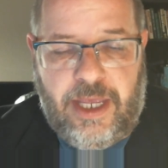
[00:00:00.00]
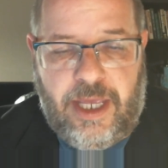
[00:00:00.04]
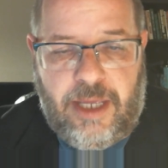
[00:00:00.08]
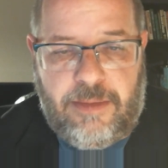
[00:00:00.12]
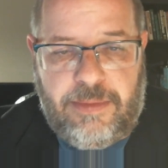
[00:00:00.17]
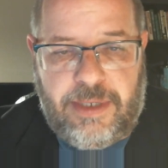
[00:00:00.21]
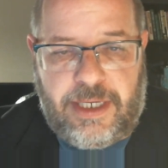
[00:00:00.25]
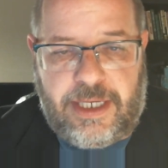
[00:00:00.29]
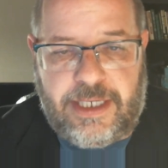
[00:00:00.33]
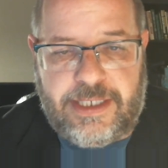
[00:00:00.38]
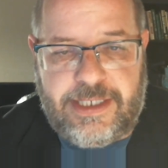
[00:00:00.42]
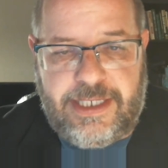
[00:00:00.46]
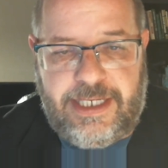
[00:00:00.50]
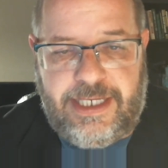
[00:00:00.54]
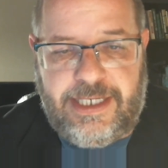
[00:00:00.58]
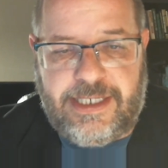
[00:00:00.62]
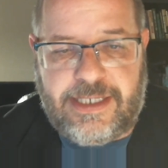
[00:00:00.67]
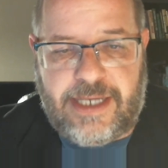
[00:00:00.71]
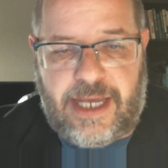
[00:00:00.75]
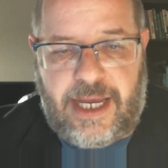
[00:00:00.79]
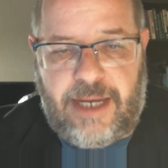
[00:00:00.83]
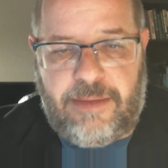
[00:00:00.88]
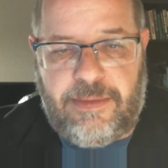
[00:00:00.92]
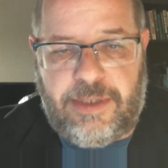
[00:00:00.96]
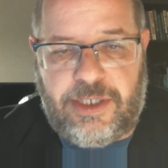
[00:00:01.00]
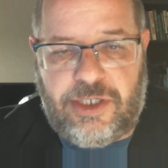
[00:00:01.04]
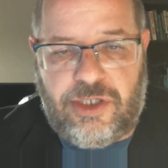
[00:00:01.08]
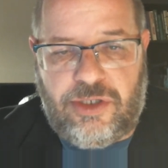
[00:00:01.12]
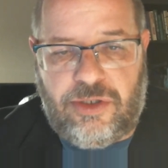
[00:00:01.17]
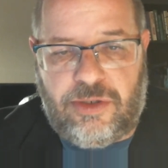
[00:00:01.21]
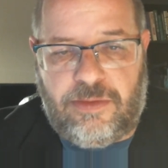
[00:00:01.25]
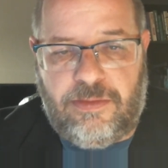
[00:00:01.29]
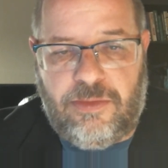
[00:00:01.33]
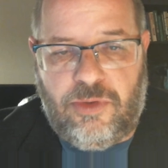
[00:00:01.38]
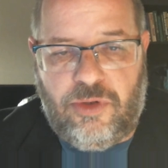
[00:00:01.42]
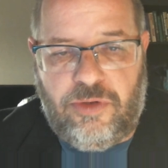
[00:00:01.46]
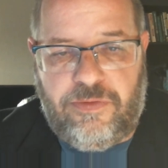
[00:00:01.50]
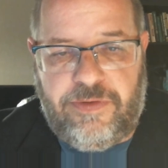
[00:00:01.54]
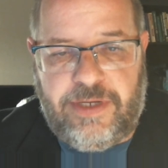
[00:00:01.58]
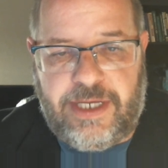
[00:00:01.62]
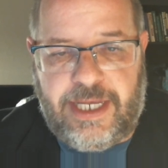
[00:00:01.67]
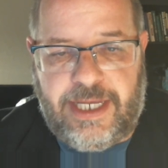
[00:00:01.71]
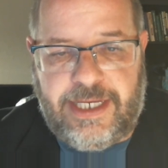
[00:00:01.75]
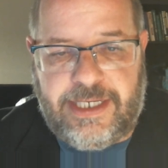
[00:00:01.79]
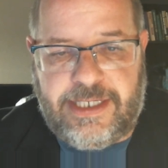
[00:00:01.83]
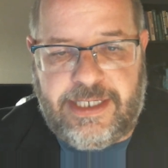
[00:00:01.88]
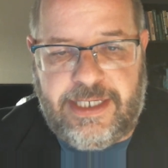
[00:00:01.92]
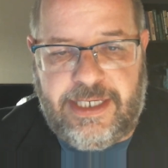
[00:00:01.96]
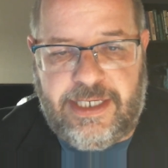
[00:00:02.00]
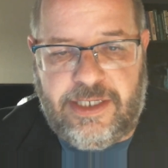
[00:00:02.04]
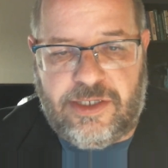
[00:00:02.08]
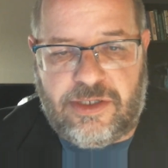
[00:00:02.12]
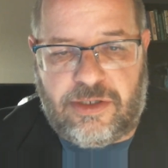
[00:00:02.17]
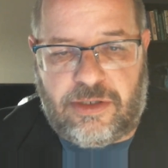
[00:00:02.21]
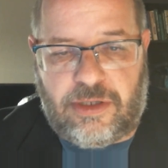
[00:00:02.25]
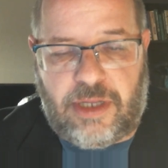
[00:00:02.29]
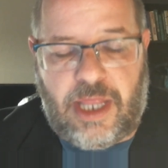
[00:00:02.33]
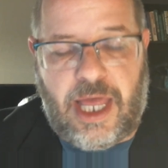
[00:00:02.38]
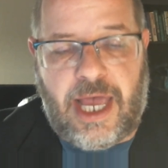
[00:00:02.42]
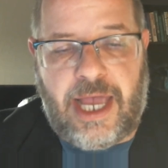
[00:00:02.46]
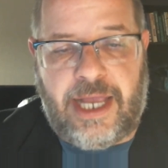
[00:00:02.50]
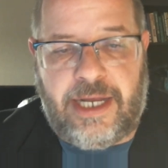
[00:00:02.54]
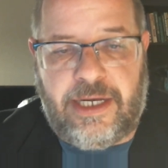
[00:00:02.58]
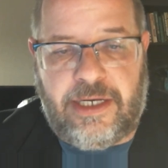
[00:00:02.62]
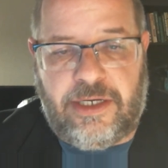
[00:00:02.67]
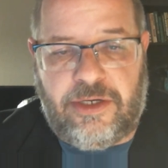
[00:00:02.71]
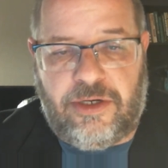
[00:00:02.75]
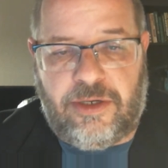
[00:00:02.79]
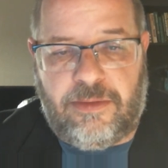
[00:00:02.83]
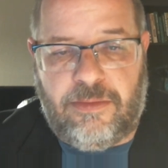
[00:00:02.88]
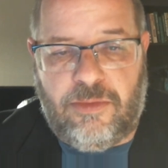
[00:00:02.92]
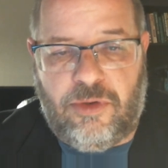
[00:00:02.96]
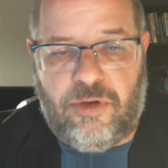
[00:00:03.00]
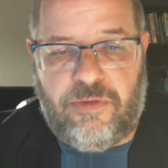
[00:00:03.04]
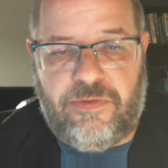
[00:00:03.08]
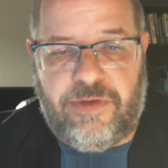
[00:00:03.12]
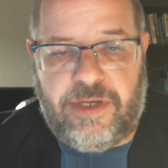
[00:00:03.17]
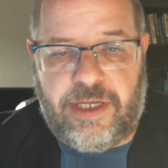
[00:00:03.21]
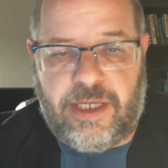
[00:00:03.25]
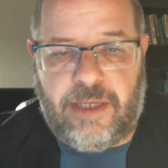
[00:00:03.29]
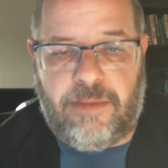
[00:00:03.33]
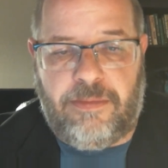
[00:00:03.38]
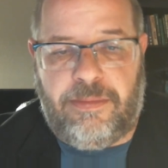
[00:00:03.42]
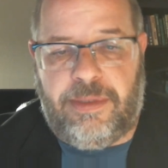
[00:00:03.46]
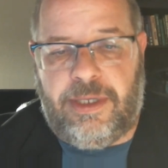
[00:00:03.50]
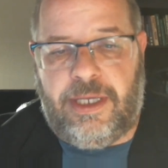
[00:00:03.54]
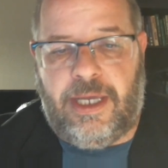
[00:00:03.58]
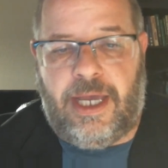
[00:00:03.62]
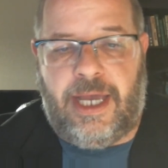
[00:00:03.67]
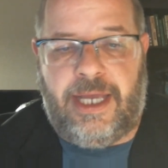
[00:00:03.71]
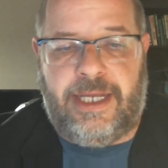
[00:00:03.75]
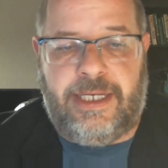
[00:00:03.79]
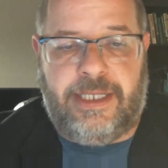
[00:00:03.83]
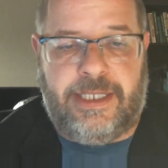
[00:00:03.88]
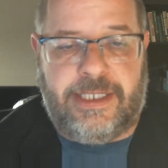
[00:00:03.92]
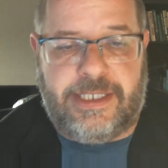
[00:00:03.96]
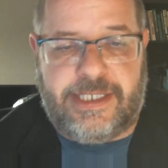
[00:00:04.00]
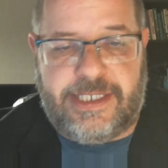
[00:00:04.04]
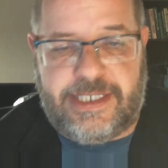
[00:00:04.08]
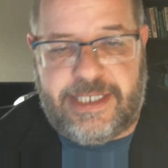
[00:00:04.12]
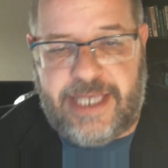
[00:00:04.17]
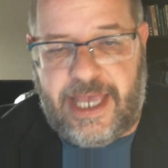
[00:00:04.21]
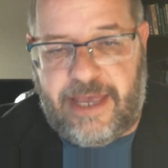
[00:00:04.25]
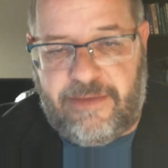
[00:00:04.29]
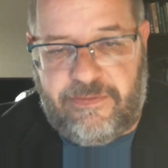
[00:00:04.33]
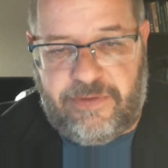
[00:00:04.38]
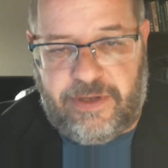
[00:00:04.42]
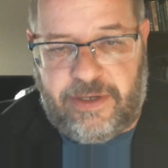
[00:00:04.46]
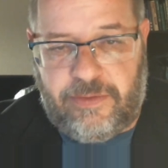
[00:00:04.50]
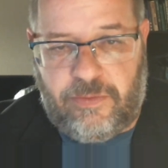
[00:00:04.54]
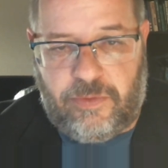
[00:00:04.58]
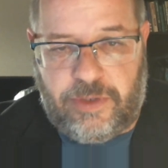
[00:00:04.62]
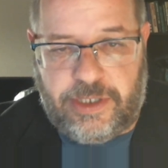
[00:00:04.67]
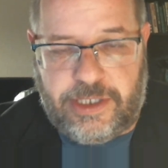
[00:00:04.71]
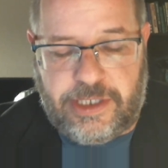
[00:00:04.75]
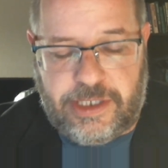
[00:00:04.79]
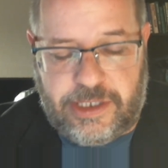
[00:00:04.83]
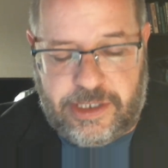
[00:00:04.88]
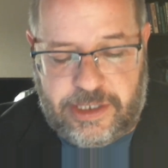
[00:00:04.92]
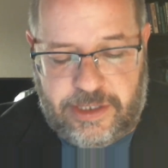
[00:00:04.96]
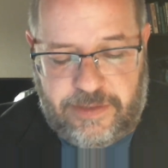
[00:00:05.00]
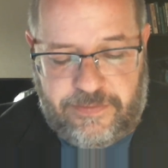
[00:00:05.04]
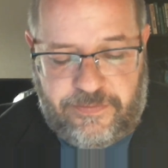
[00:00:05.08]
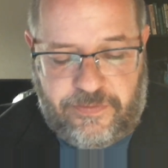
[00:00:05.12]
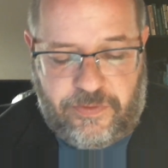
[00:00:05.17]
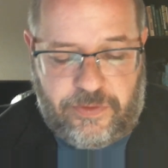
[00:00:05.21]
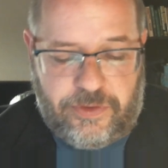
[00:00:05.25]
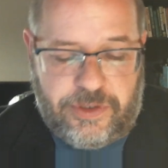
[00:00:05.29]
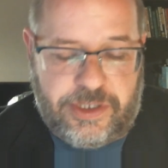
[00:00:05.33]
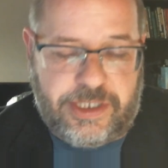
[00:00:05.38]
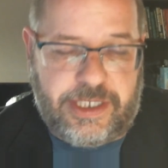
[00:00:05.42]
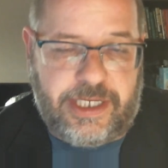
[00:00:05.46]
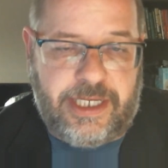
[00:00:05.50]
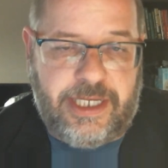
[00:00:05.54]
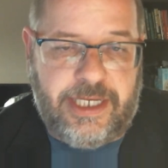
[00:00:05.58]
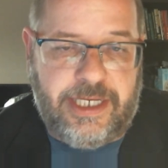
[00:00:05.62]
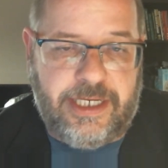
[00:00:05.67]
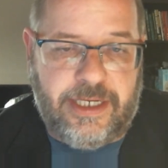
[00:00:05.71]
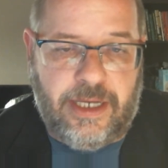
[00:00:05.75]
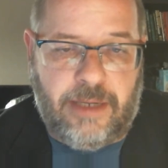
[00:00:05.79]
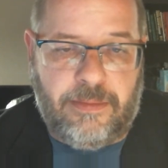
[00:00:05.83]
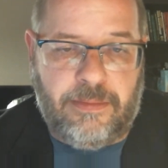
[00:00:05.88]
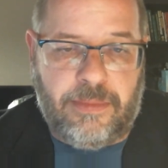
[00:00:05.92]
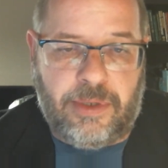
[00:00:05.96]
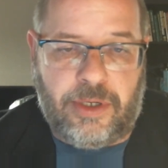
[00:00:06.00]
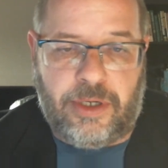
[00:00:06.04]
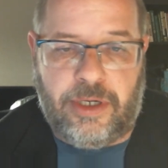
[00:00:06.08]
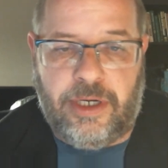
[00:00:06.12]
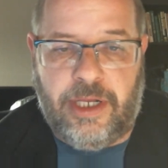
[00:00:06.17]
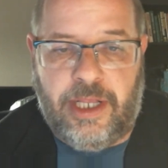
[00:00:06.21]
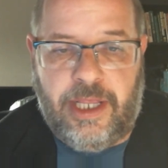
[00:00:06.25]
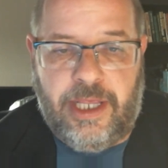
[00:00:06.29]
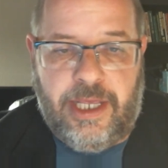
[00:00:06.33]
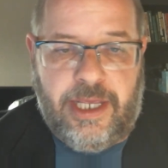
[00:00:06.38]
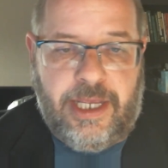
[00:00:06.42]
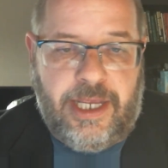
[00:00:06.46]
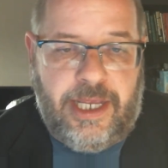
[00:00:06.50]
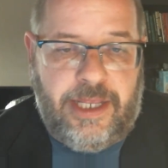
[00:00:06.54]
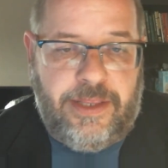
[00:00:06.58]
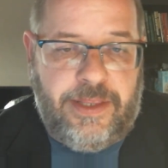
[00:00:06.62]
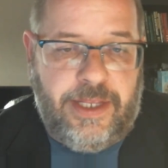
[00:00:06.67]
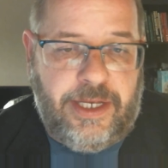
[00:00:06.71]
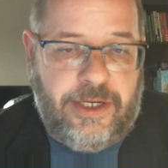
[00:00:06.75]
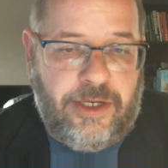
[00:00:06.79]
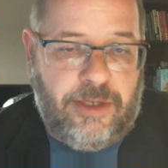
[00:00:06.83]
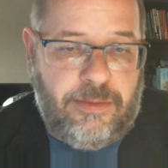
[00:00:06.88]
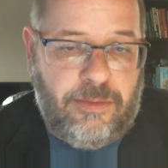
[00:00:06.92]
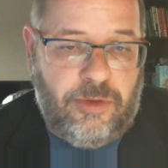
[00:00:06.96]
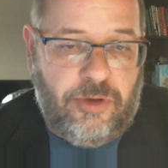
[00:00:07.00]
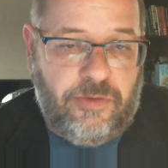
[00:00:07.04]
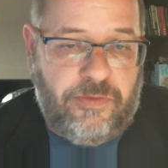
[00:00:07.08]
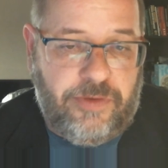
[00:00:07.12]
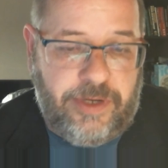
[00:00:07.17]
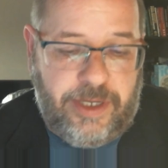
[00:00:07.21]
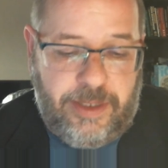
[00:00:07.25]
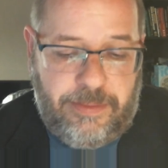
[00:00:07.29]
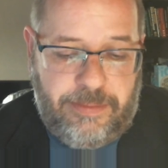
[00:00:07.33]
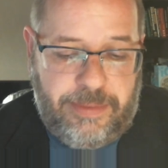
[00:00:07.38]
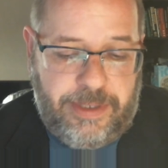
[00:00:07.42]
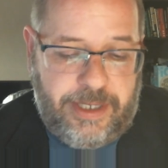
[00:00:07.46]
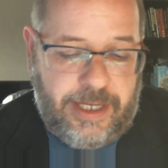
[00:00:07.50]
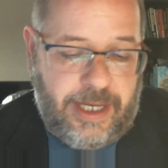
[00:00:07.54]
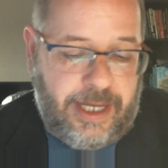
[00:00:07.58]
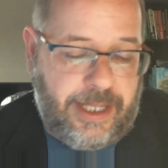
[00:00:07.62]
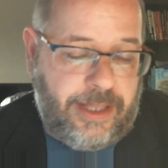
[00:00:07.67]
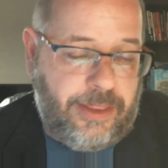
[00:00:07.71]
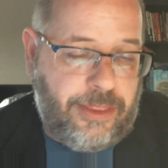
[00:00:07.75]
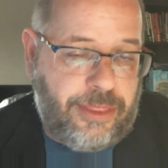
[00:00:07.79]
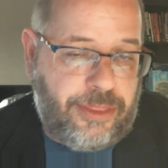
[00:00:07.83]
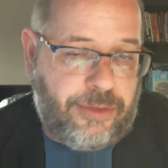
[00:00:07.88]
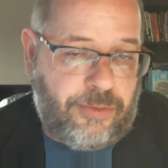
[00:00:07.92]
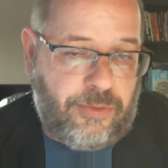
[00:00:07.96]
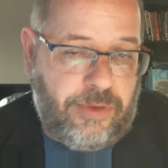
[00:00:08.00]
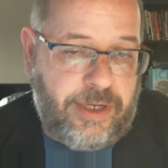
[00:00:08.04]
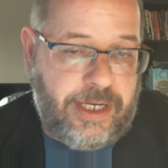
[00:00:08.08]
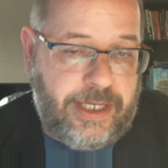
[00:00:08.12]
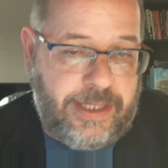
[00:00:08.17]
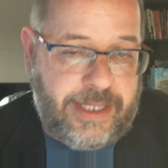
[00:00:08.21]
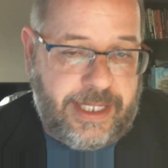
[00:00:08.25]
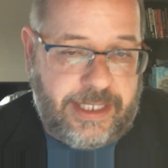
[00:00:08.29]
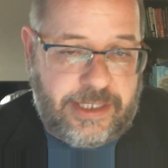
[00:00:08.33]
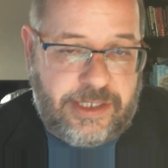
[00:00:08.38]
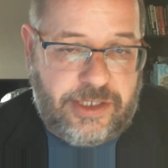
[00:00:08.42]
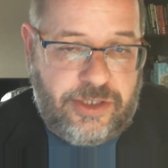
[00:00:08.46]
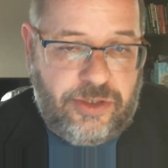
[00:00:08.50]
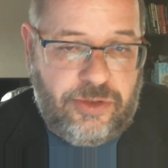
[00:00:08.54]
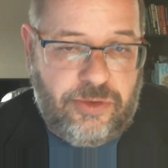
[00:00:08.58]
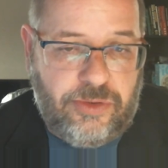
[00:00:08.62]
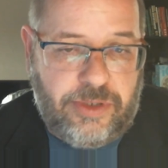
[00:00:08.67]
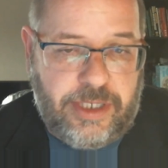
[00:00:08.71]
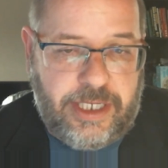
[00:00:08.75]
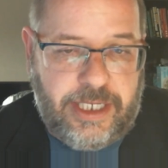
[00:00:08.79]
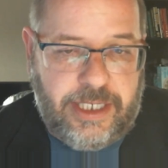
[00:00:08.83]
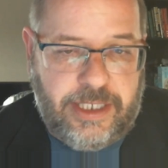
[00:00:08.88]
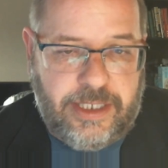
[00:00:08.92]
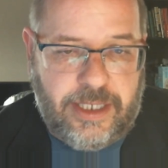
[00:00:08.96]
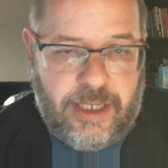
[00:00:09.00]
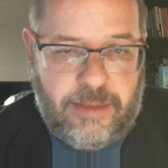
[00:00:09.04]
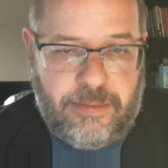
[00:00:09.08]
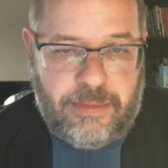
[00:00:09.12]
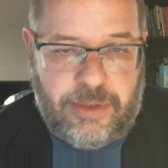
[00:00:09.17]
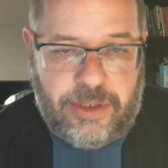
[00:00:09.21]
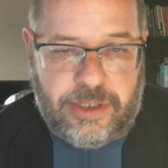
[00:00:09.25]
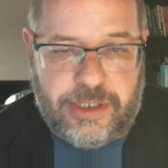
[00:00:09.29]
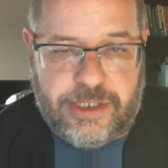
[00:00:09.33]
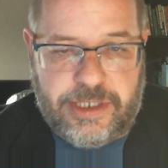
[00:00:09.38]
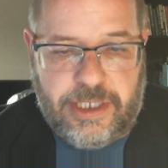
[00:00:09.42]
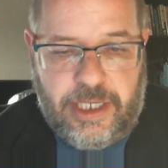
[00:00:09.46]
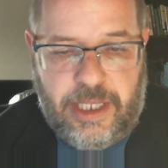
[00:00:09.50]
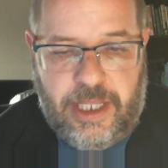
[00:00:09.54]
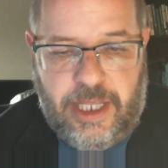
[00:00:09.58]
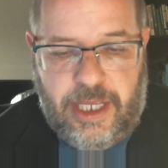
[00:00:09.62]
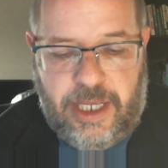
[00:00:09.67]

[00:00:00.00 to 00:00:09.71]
because anytime that you're moving a teaser line and you're moving it beyond the 7, which is the first key number, and then you're moving it beyond 3, that's 2 key numbers.